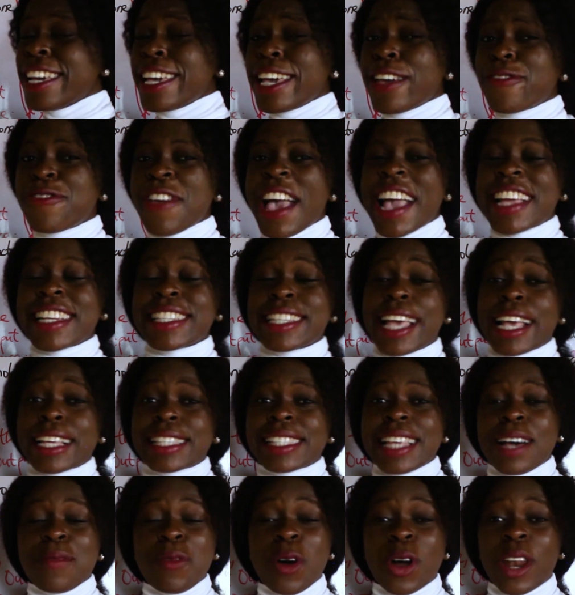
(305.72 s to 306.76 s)
If you're in the
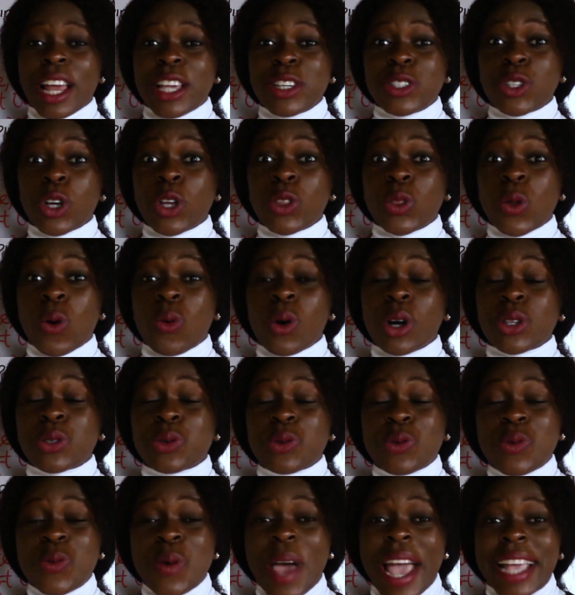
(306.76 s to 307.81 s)
exam hall and you don't know what
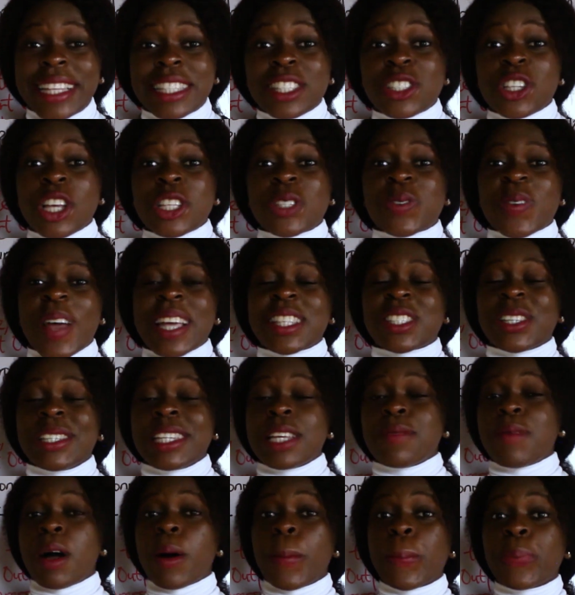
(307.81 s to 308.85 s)
to write, just write your
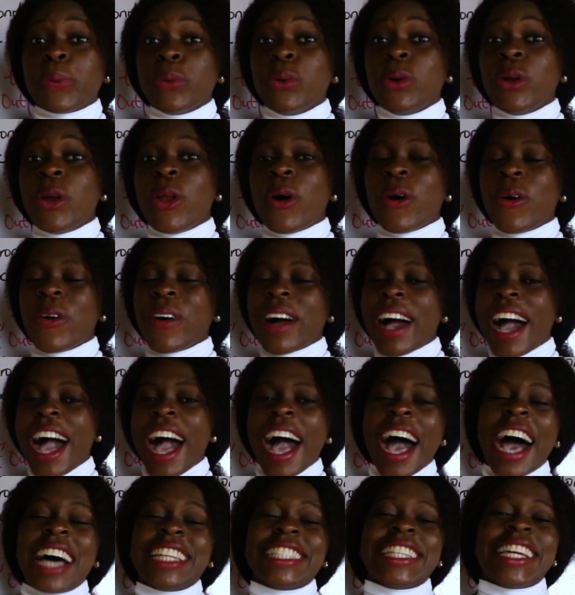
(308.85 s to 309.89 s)
name and put law
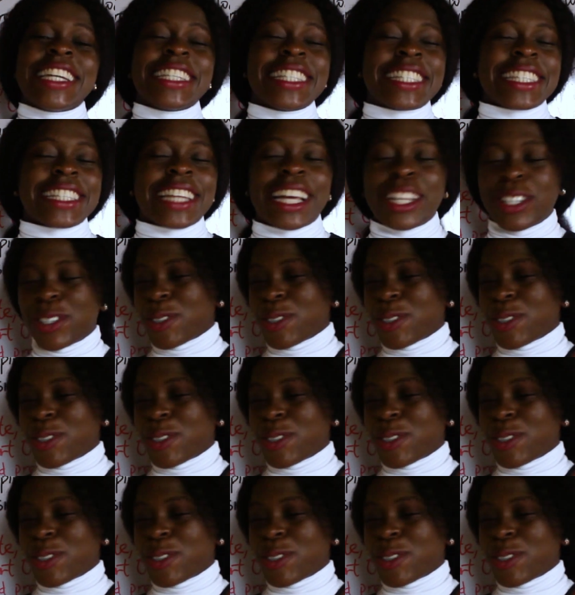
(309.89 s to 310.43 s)
at the ending and